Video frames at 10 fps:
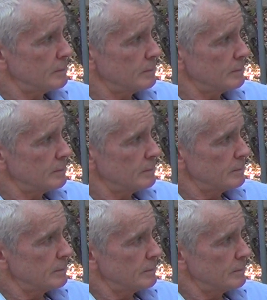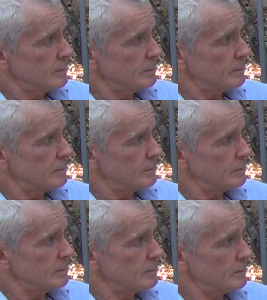
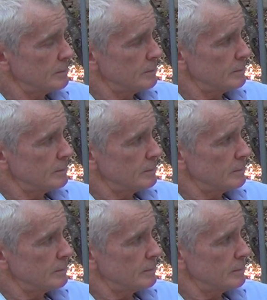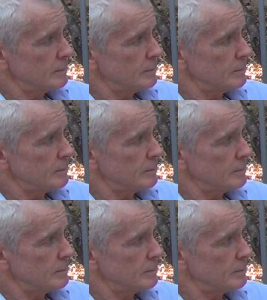
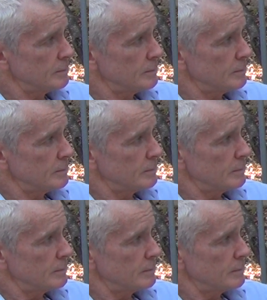The person shown says nothing.